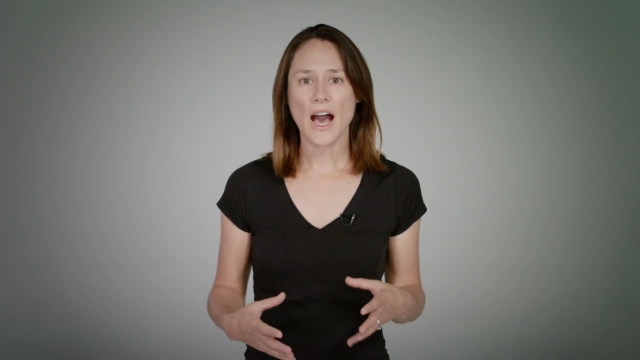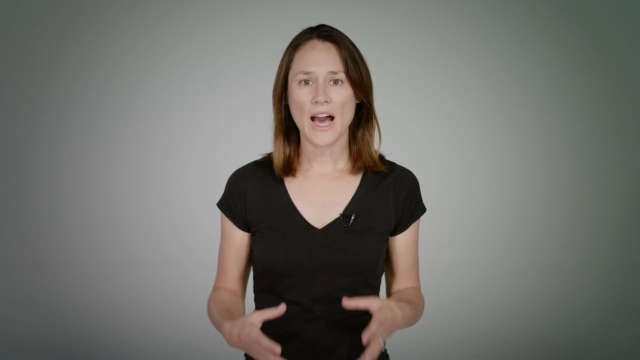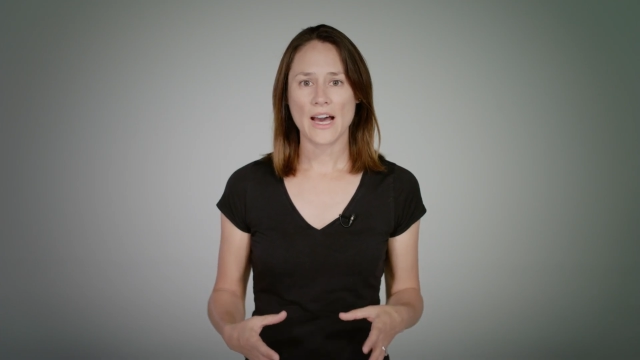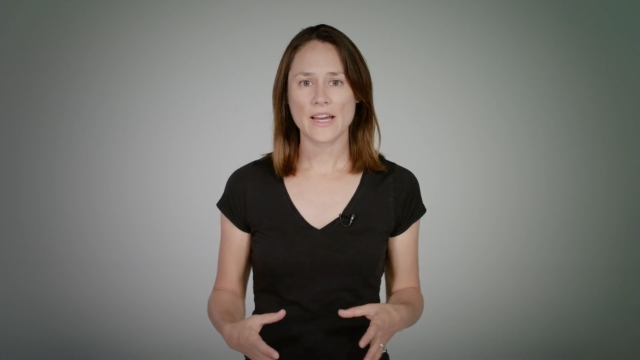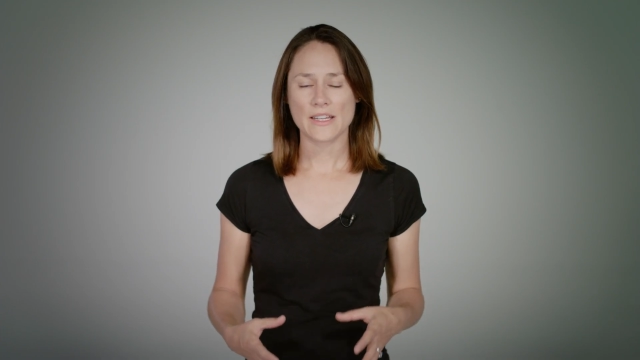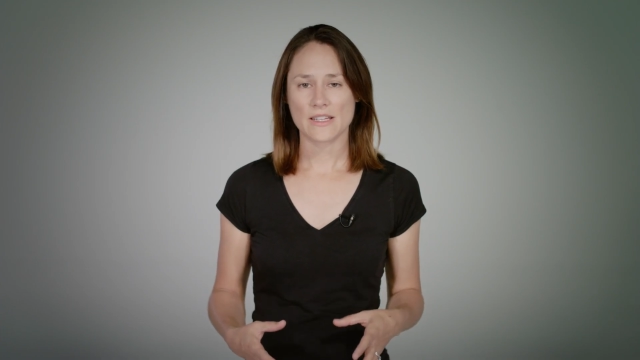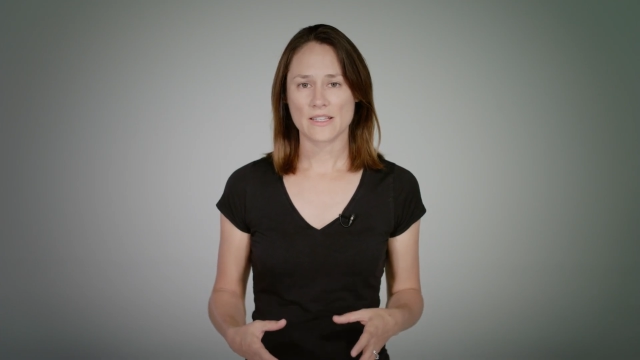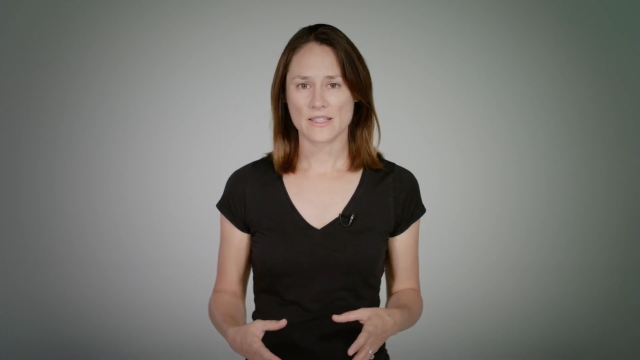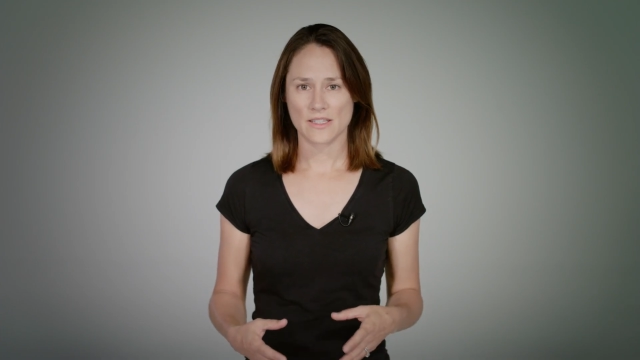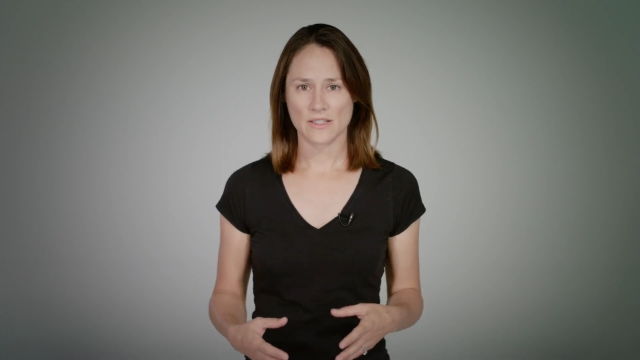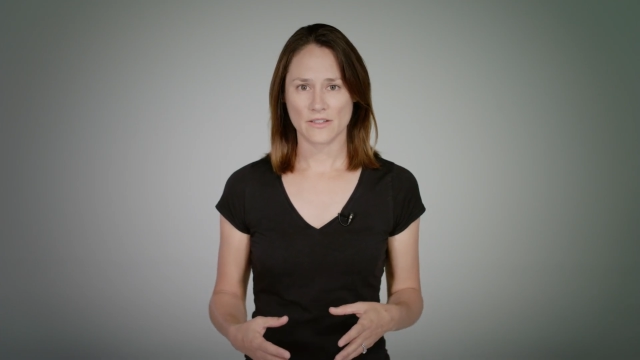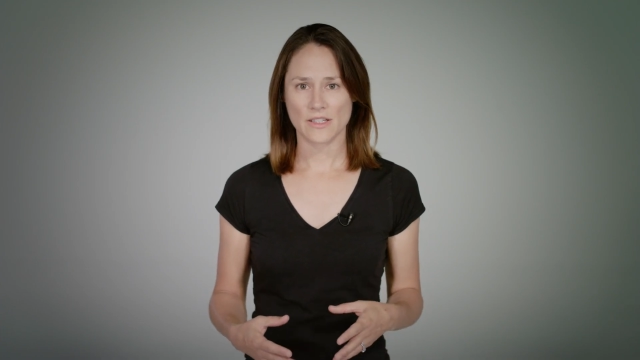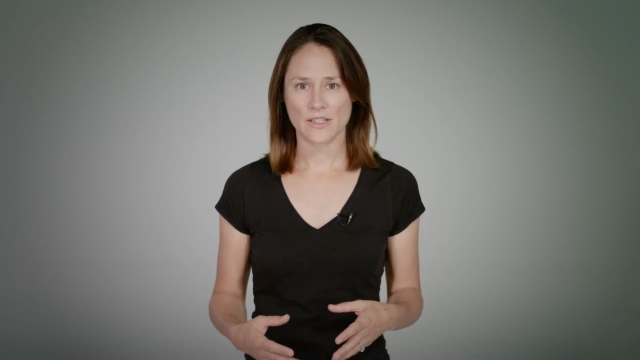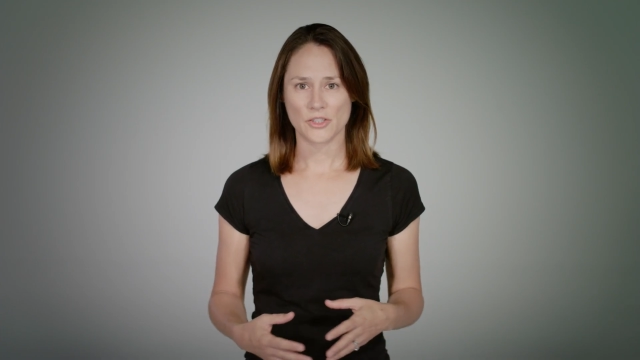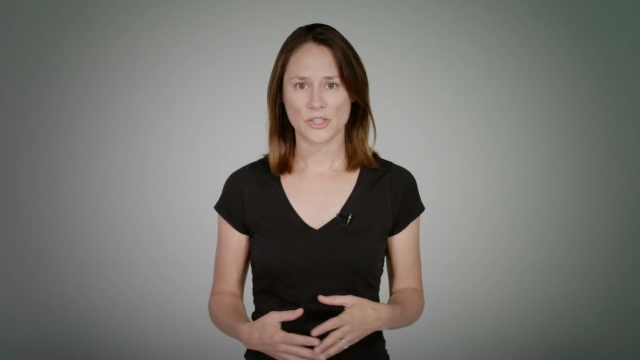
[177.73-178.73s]
hard
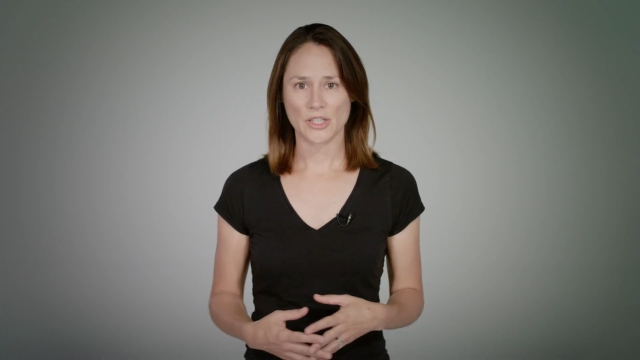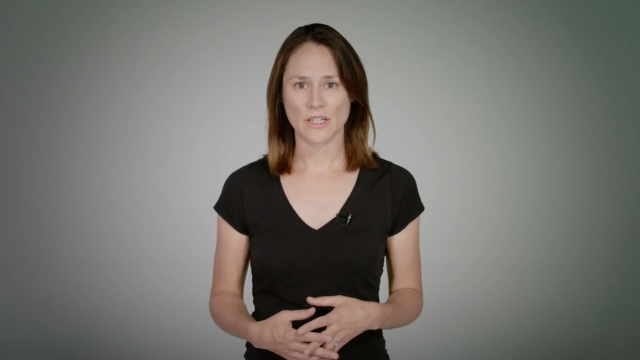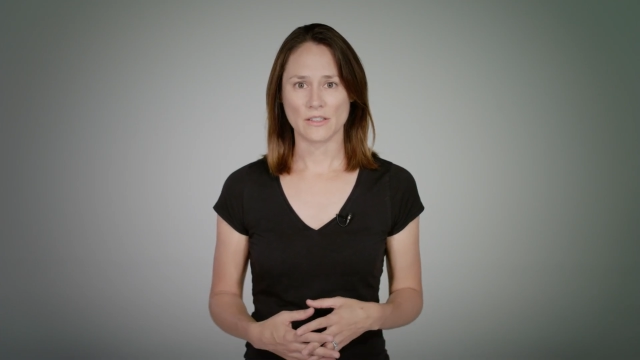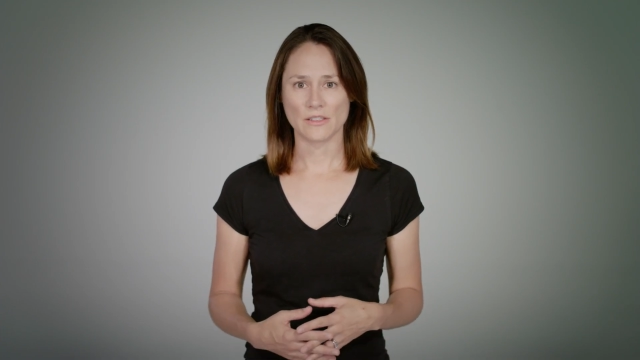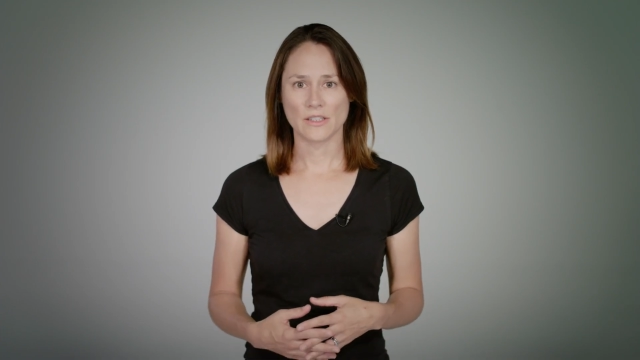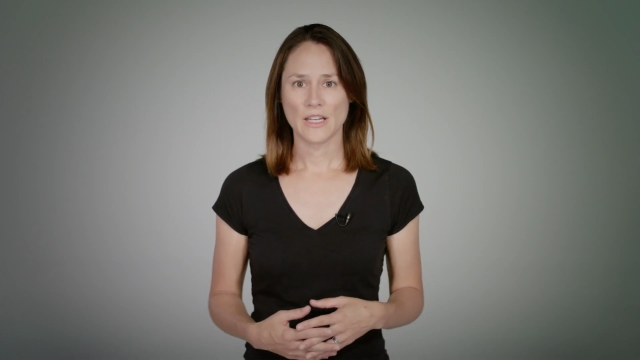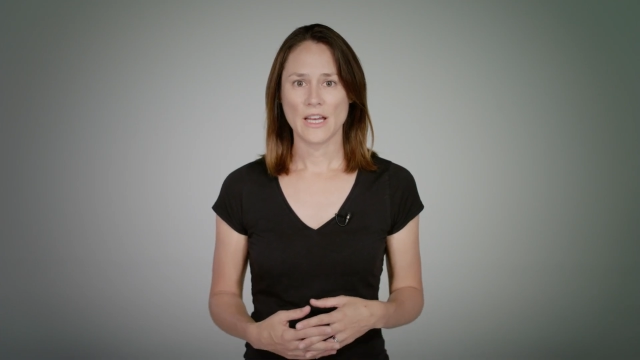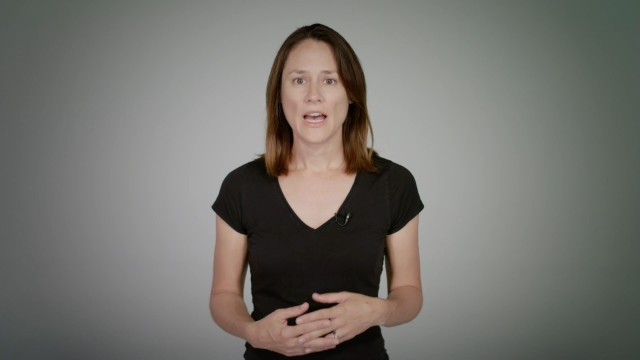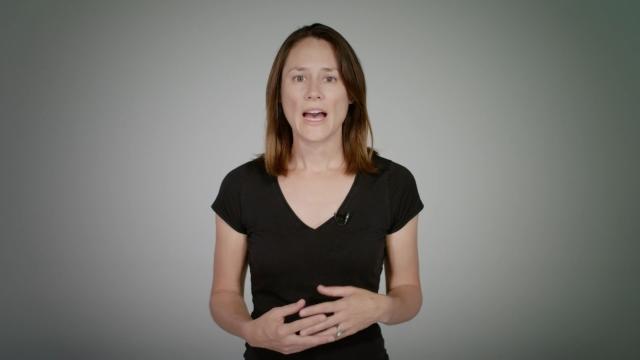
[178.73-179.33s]
exterior shell,